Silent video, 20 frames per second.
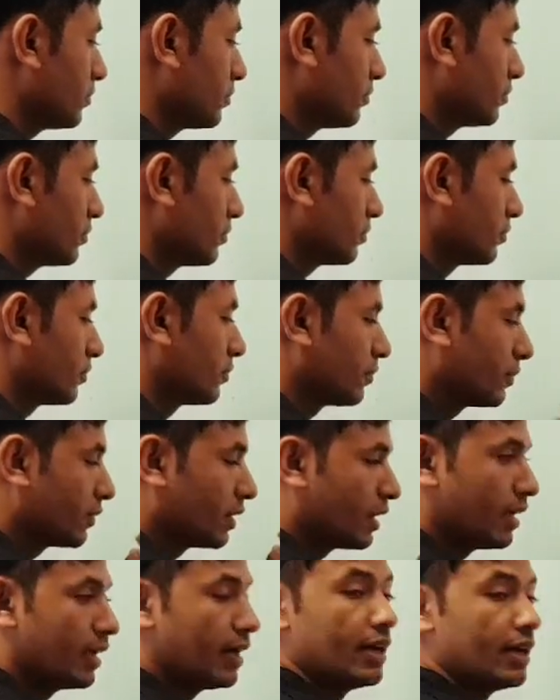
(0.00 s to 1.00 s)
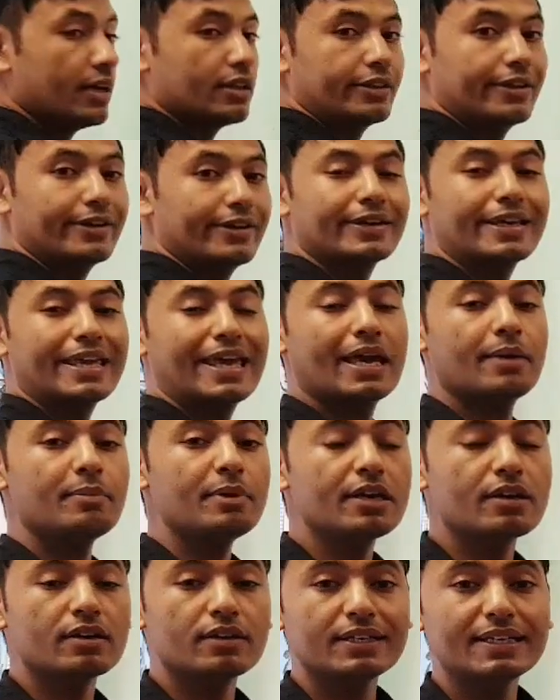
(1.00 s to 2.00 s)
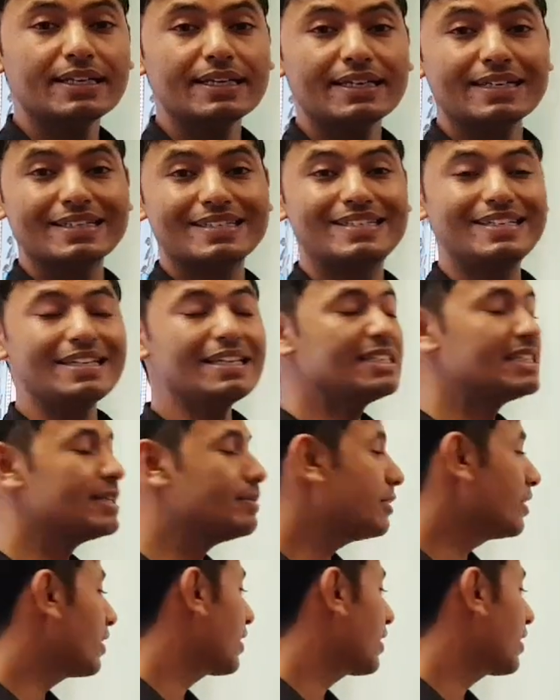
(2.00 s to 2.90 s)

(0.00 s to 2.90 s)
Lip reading: The chemically dissimilar elements, they